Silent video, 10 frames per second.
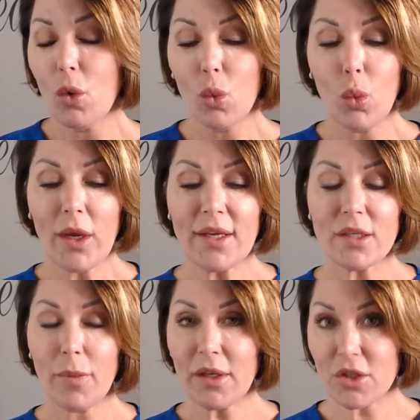we
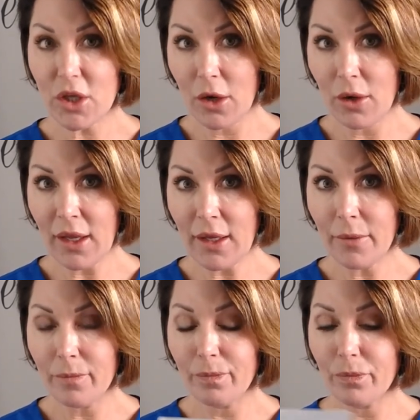spin slowly.
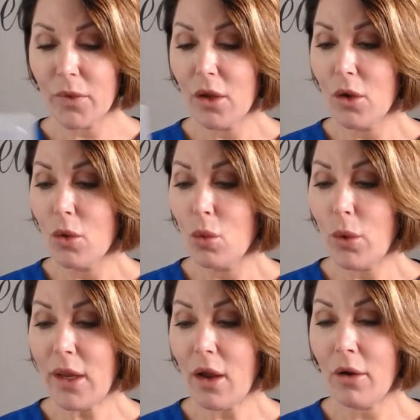
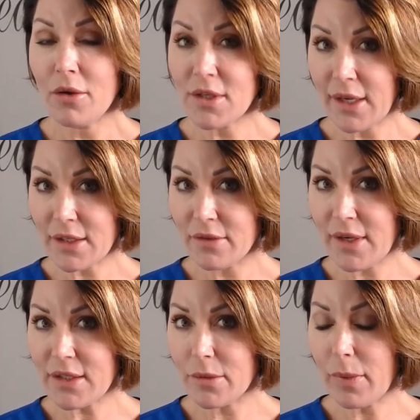We are using
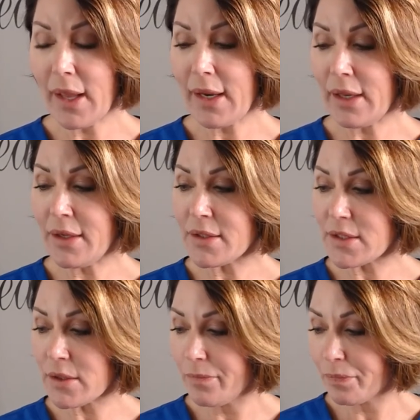activated
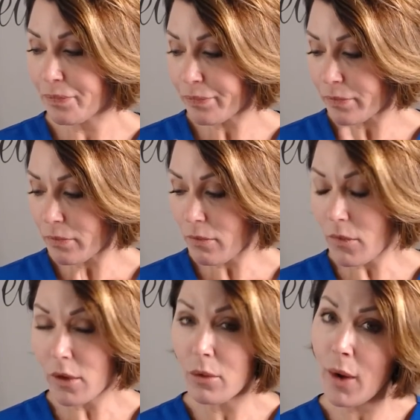platelets.
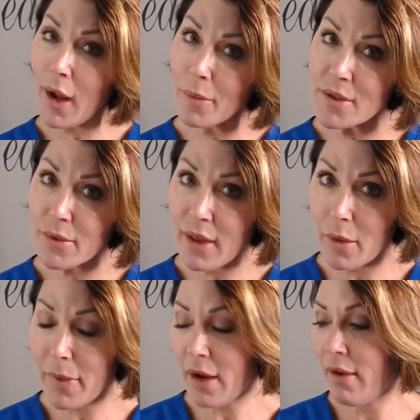And what happens with
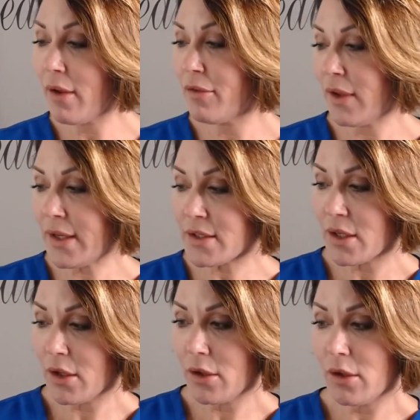IPRF is
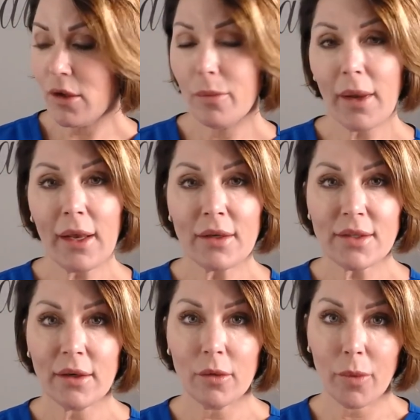your platelets
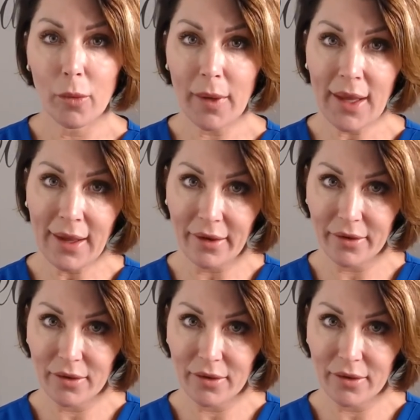end up up here.